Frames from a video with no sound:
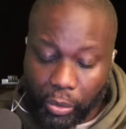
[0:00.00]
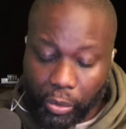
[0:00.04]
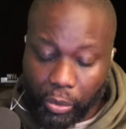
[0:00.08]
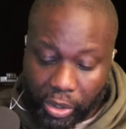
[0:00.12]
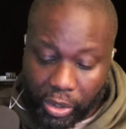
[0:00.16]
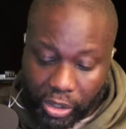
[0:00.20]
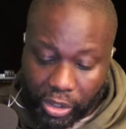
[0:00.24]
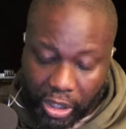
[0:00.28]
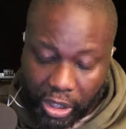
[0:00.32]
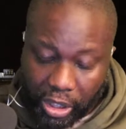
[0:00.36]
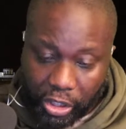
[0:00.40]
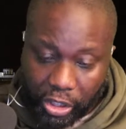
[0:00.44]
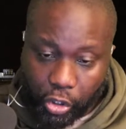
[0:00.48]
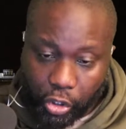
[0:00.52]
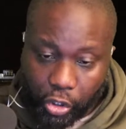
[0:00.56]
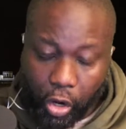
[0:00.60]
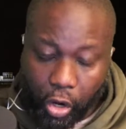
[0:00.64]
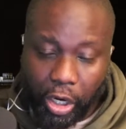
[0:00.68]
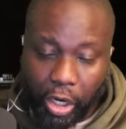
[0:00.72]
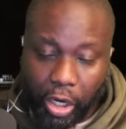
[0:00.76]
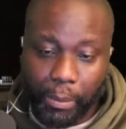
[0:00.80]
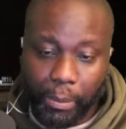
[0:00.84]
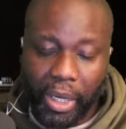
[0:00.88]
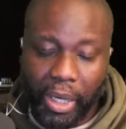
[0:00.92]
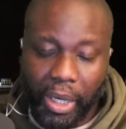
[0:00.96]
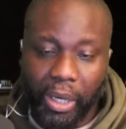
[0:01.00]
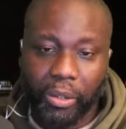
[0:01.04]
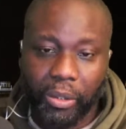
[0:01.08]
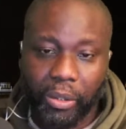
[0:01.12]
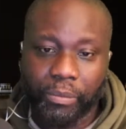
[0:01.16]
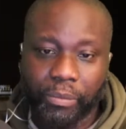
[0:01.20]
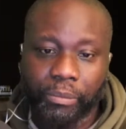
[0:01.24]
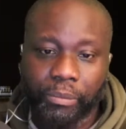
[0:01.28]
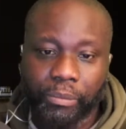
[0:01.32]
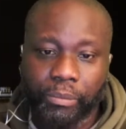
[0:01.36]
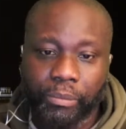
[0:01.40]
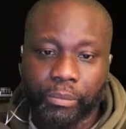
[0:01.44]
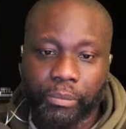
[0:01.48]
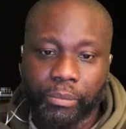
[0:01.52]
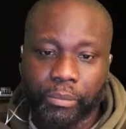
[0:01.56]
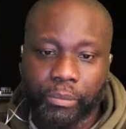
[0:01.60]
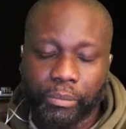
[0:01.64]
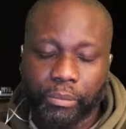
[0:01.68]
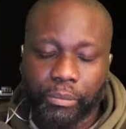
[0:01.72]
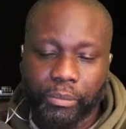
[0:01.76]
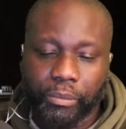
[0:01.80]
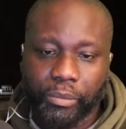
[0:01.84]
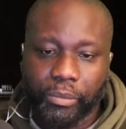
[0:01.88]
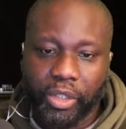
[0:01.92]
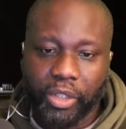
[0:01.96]
is talk about
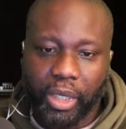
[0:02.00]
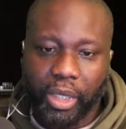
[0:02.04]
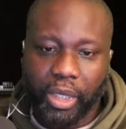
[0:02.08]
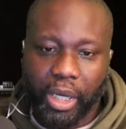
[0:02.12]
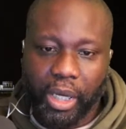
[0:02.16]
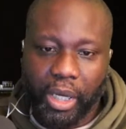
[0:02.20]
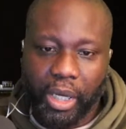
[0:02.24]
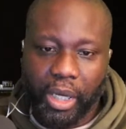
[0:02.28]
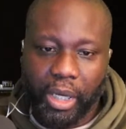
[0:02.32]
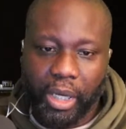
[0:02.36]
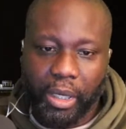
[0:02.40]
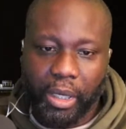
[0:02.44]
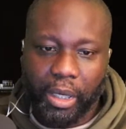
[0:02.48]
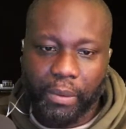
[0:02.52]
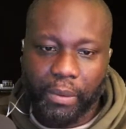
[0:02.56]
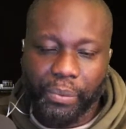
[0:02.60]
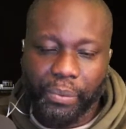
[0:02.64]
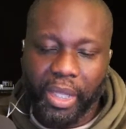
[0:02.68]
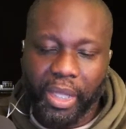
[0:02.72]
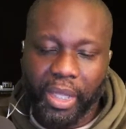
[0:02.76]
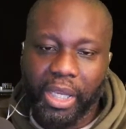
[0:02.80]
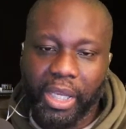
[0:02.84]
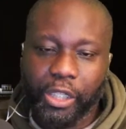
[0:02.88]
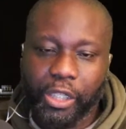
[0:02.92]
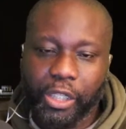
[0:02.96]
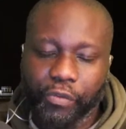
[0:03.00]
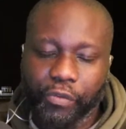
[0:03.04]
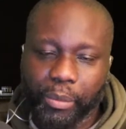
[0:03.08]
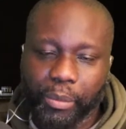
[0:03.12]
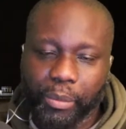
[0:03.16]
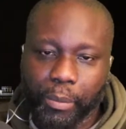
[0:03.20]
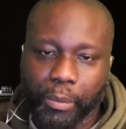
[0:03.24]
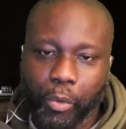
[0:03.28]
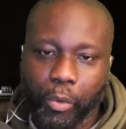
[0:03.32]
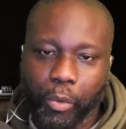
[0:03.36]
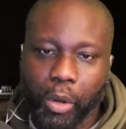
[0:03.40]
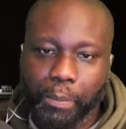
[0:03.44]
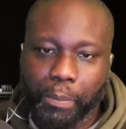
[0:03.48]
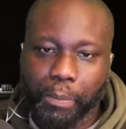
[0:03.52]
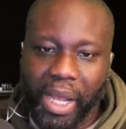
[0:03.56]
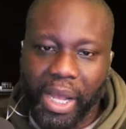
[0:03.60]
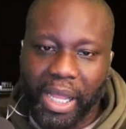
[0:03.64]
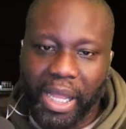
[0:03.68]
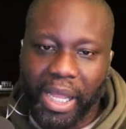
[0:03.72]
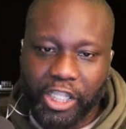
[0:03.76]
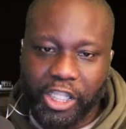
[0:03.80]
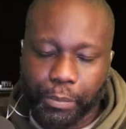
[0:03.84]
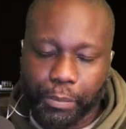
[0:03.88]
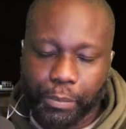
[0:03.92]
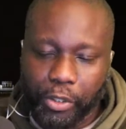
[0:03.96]
uh, things from a more
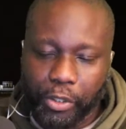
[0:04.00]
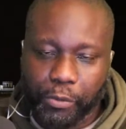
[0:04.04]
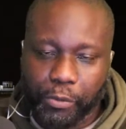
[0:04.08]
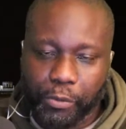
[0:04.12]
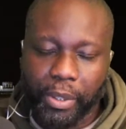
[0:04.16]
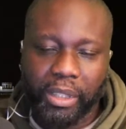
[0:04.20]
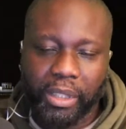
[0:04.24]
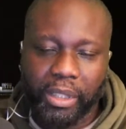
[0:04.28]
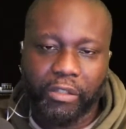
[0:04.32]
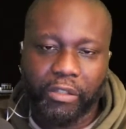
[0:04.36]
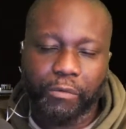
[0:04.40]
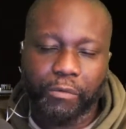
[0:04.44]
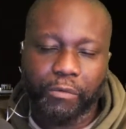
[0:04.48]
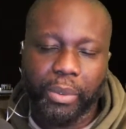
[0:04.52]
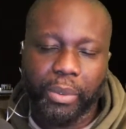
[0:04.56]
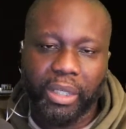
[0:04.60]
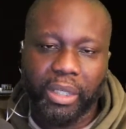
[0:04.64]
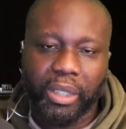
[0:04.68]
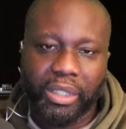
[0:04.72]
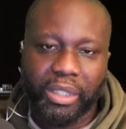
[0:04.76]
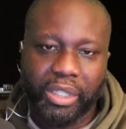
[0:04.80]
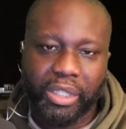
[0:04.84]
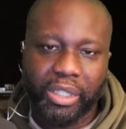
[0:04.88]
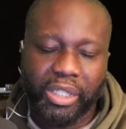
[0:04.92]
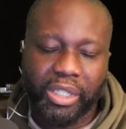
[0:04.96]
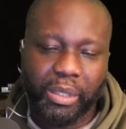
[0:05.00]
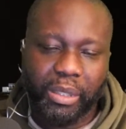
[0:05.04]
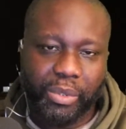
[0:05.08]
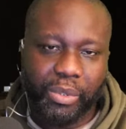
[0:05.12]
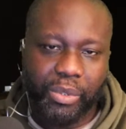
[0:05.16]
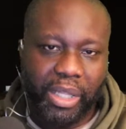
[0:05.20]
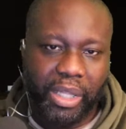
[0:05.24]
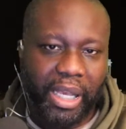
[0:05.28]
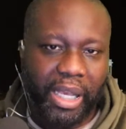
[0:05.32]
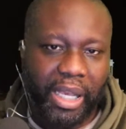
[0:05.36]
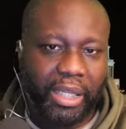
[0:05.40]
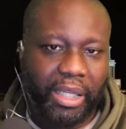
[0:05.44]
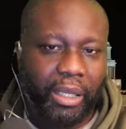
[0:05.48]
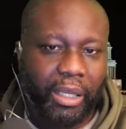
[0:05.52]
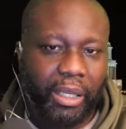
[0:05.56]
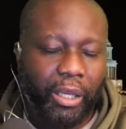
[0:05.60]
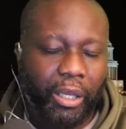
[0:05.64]
balanced perspective, because it seems like